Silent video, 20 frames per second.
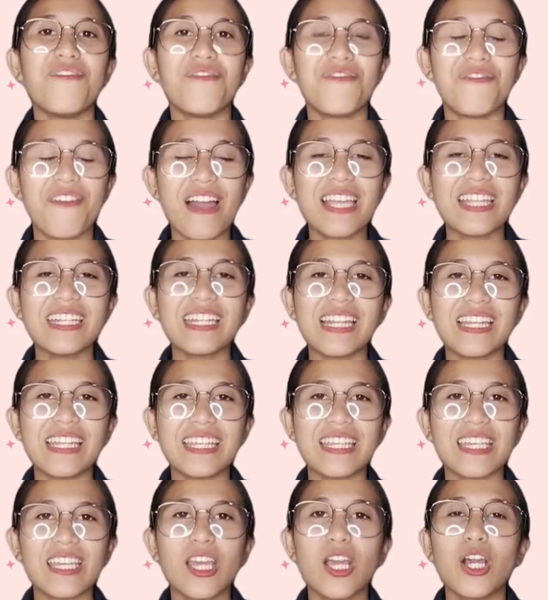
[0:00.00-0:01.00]

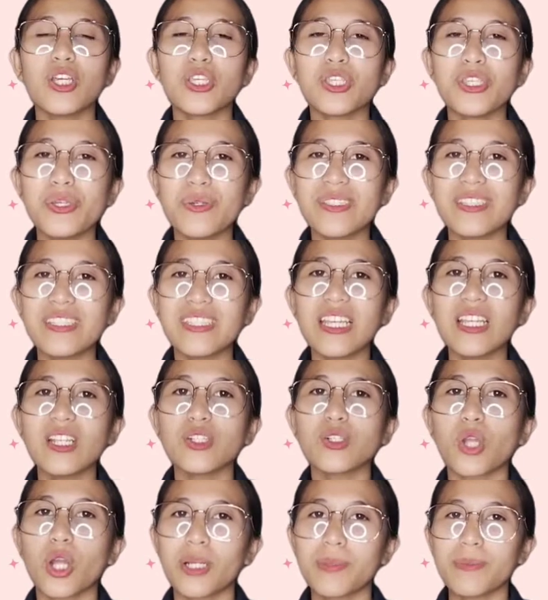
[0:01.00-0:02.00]
Finally, using
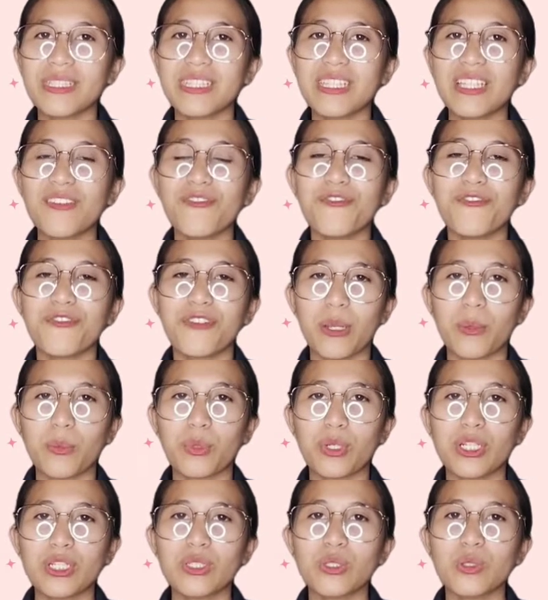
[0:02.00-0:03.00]
normative
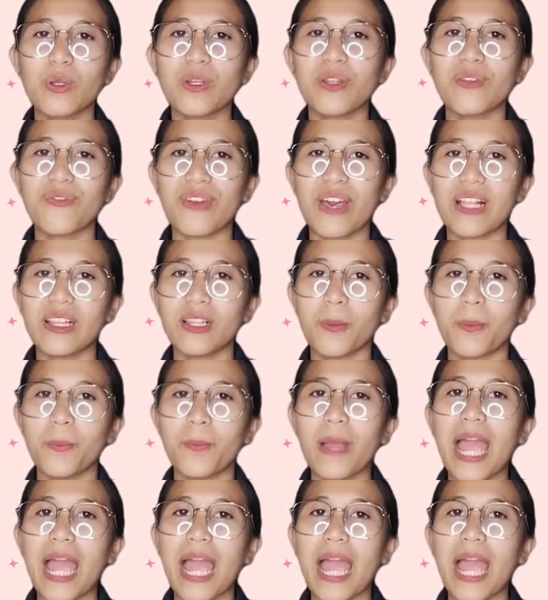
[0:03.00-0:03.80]
framework to develop